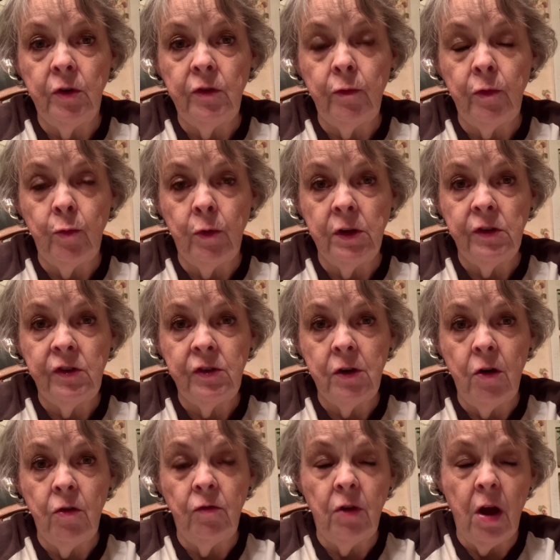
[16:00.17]
with 1
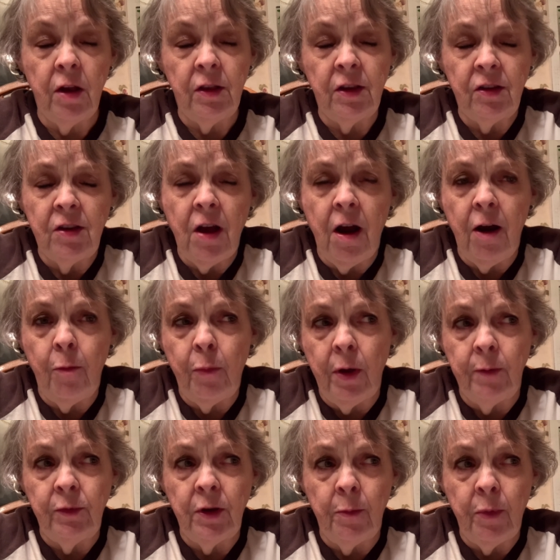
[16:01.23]
stone, got the tire
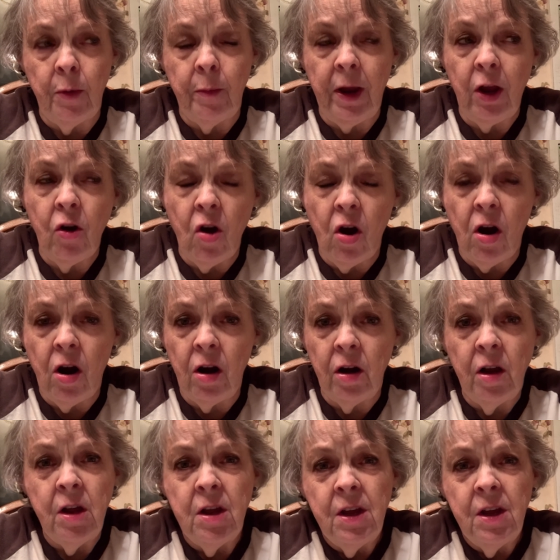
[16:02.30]
pumped up on my car.